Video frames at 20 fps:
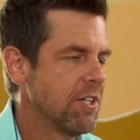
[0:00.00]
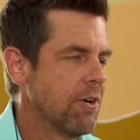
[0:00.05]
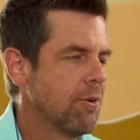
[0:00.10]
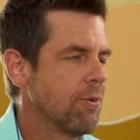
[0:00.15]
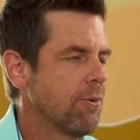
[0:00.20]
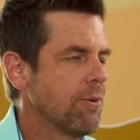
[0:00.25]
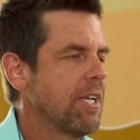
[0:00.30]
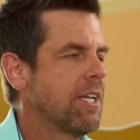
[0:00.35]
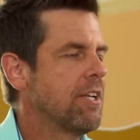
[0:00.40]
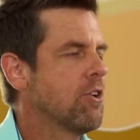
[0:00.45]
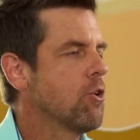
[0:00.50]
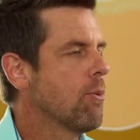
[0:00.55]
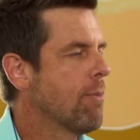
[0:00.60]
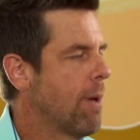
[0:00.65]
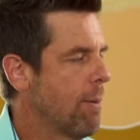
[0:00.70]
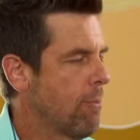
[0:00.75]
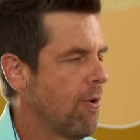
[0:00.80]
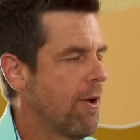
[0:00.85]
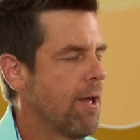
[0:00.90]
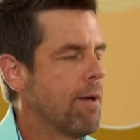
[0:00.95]
You don't need to
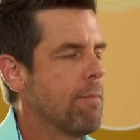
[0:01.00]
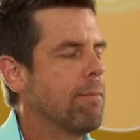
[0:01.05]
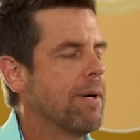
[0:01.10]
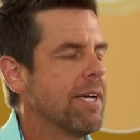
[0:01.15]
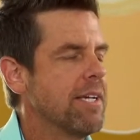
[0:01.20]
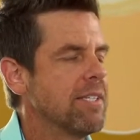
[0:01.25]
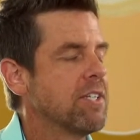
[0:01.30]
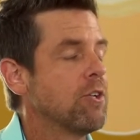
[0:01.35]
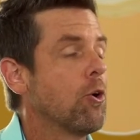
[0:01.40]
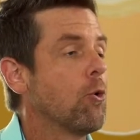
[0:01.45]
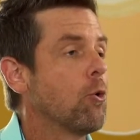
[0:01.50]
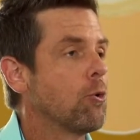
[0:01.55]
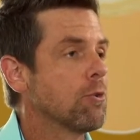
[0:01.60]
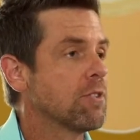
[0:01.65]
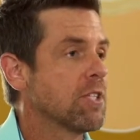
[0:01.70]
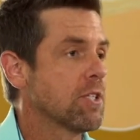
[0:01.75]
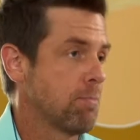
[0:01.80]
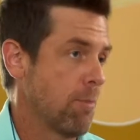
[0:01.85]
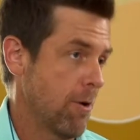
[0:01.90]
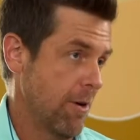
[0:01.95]
remember him, but he's an
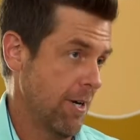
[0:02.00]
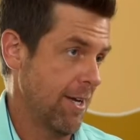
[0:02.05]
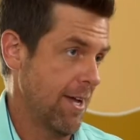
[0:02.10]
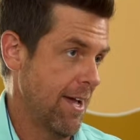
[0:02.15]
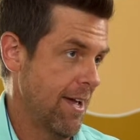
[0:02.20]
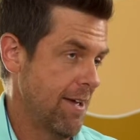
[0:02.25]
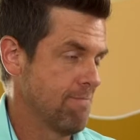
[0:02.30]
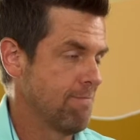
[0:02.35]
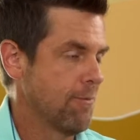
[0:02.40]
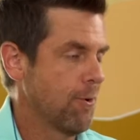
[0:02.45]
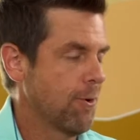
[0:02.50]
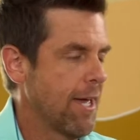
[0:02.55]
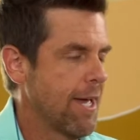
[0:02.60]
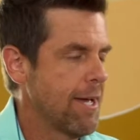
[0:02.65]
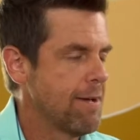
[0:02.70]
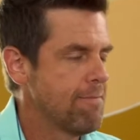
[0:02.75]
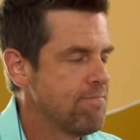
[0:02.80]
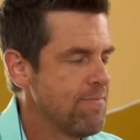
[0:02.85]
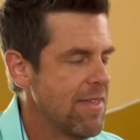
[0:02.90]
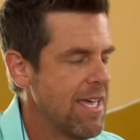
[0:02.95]
old smart guy,
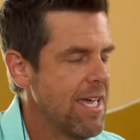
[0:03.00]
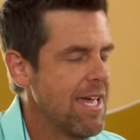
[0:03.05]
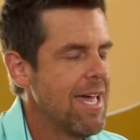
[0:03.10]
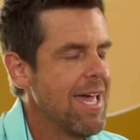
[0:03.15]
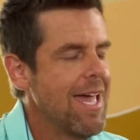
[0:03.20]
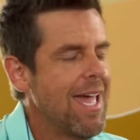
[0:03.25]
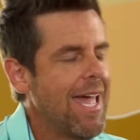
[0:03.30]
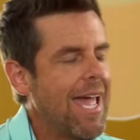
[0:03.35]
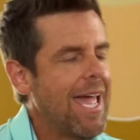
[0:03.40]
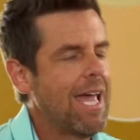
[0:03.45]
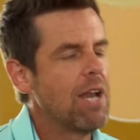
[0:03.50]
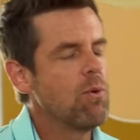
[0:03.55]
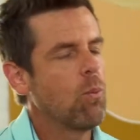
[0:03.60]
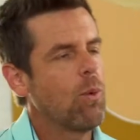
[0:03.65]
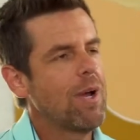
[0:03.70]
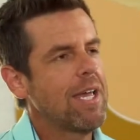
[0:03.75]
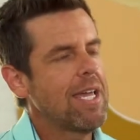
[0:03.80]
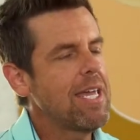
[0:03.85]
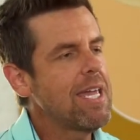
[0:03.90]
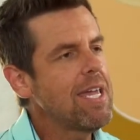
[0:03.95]
okay? And
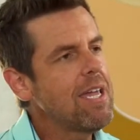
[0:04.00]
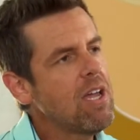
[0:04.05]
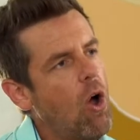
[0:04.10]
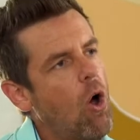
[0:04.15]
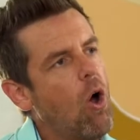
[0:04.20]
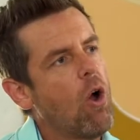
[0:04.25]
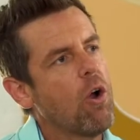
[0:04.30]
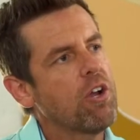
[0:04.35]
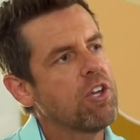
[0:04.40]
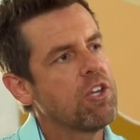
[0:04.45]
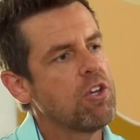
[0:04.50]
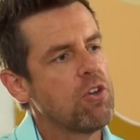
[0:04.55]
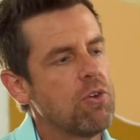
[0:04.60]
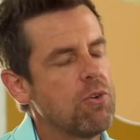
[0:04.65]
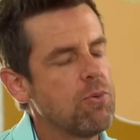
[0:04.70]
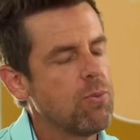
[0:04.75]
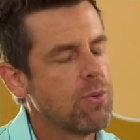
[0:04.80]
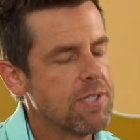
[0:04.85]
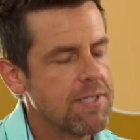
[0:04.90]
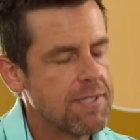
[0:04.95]
what he
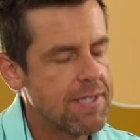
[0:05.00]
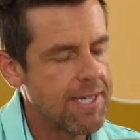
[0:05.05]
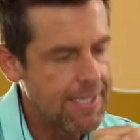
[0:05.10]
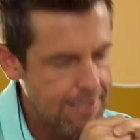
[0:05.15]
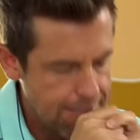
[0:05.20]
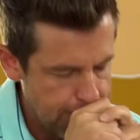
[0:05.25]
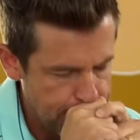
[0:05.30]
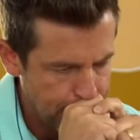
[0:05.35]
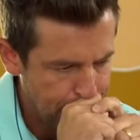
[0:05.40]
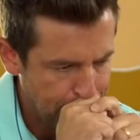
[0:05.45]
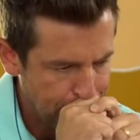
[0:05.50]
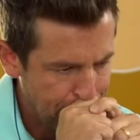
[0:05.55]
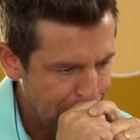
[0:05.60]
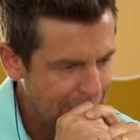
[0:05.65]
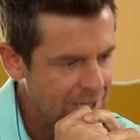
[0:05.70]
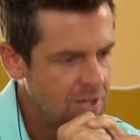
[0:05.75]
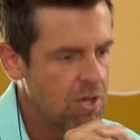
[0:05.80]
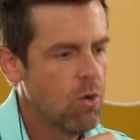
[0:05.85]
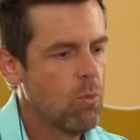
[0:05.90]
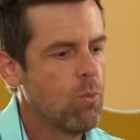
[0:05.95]
argued was this,
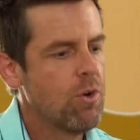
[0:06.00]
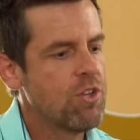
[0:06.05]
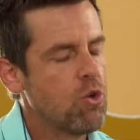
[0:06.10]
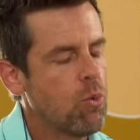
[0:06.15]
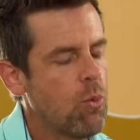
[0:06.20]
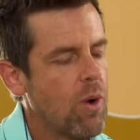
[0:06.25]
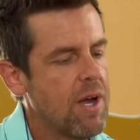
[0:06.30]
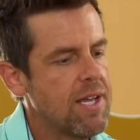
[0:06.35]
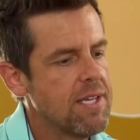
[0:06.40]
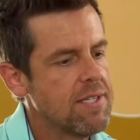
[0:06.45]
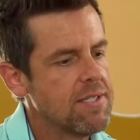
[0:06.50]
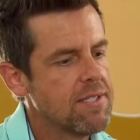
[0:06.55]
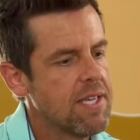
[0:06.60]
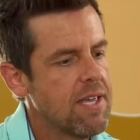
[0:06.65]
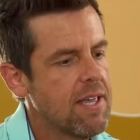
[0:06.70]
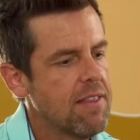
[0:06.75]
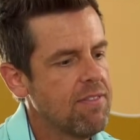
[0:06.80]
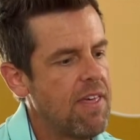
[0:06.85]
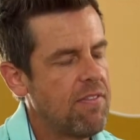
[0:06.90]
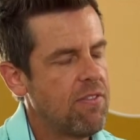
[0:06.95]
which was
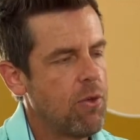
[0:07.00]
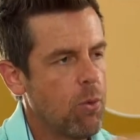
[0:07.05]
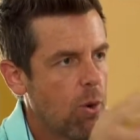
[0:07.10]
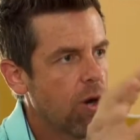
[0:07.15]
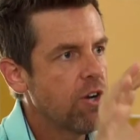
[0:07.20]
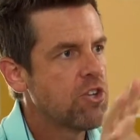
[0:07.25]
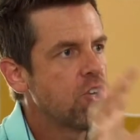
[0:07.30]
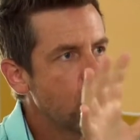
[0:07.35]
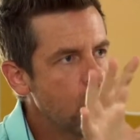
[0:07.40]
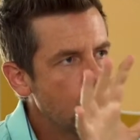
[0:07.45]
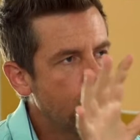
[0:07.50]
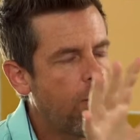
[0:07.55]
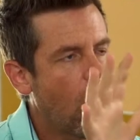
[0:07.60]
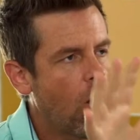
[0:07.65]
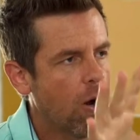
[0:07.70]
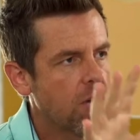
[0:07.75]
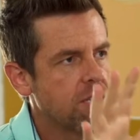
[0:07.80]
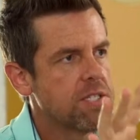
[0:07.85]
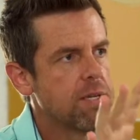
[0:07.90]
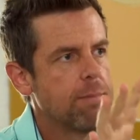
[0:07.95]
that there were two
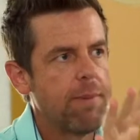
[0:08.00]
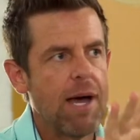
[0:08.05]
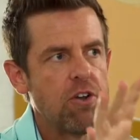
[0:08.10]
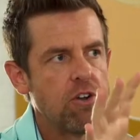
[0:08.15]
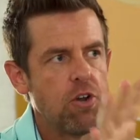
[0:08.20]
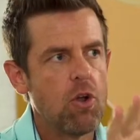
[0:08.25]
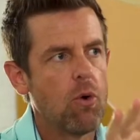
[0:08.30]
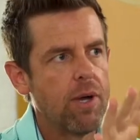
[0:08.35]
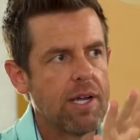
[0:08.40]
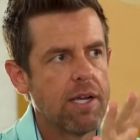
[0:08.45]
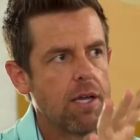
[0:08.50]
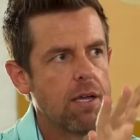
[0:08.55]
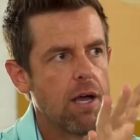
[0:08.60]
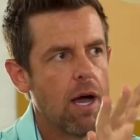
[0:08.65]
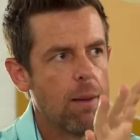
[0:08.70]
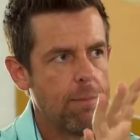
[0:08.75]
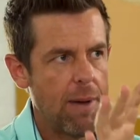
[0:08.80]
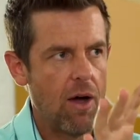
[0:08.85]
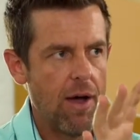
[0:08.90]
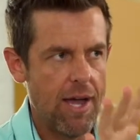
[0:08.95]
parts about knowing
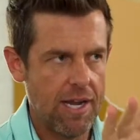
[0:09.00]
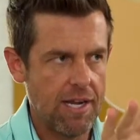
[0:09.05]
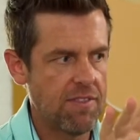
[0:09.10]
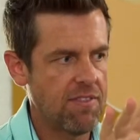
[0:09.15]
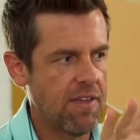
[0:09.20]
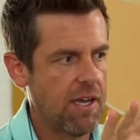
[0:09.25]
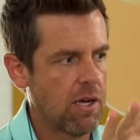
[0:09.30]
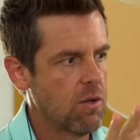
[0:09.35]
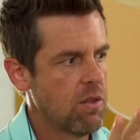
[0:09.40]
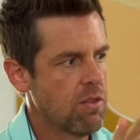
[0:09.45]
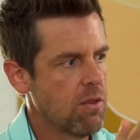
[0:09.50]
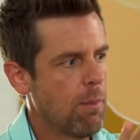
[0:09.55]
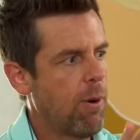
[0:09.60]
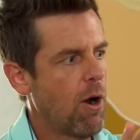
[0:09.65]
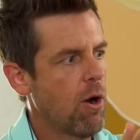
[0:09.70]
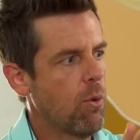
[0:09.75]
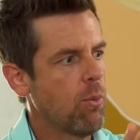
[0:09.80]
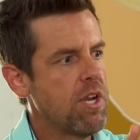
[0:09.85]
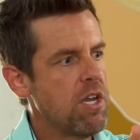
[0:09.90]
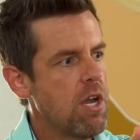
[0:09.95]
about anything: the
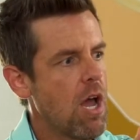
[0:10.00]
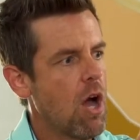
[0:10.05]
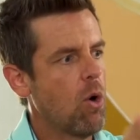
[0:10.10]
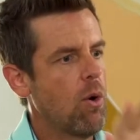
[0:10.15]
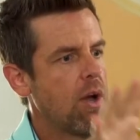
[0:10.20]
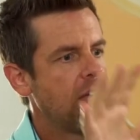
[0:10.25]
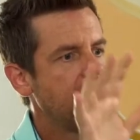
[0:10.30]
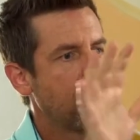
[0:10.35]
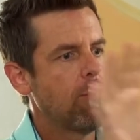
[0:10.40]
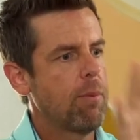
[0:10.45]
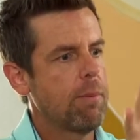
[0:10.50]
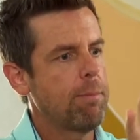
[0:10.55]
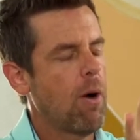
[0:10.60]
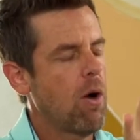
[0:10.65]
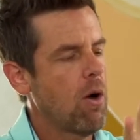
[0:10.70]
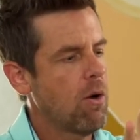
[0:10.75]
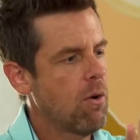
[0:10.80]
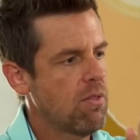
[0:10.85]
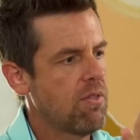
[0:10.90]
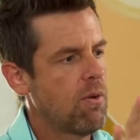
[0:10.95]
part we know and the
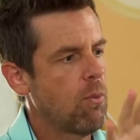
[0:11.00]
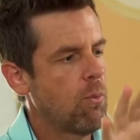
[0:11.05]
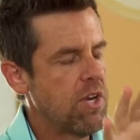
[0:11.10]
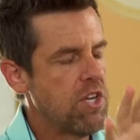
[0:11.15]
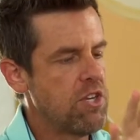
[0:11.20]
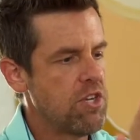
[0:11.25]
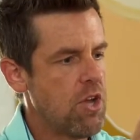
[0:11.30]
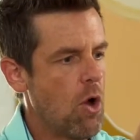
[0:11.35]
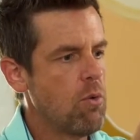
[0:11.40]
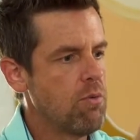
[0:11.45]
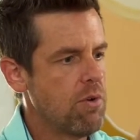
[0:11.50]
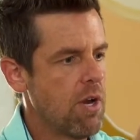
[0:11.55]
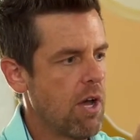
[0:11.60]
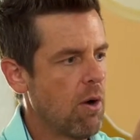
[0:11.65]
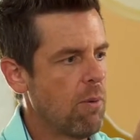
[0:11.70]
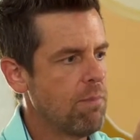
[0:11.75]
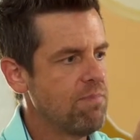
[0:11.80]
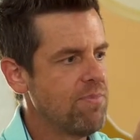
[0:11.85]
part that we don't know.